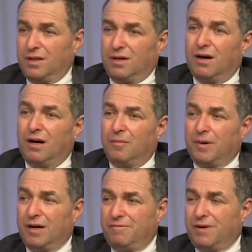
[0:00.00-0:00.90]

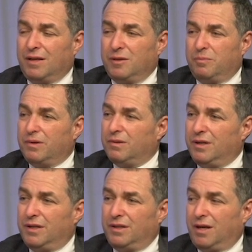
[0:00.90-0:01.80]
I filed the bill
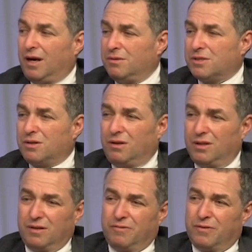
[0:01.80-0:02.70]
in the House
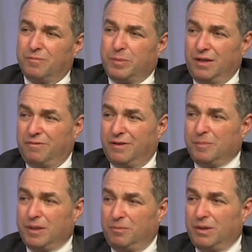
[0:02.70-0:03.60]
calling for paid
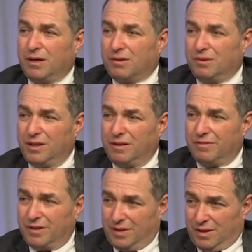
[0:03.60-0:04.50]
family and medical
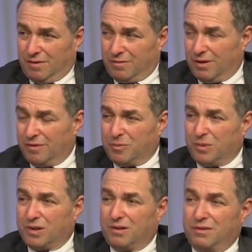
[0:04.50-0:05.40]
leave for every
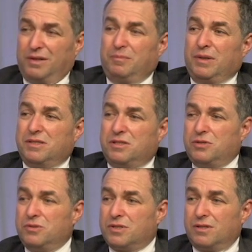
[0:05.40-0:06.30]
worker in
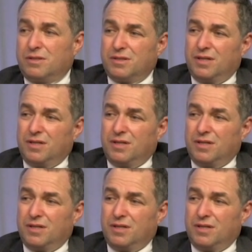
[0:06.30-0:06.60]
Massachusetts.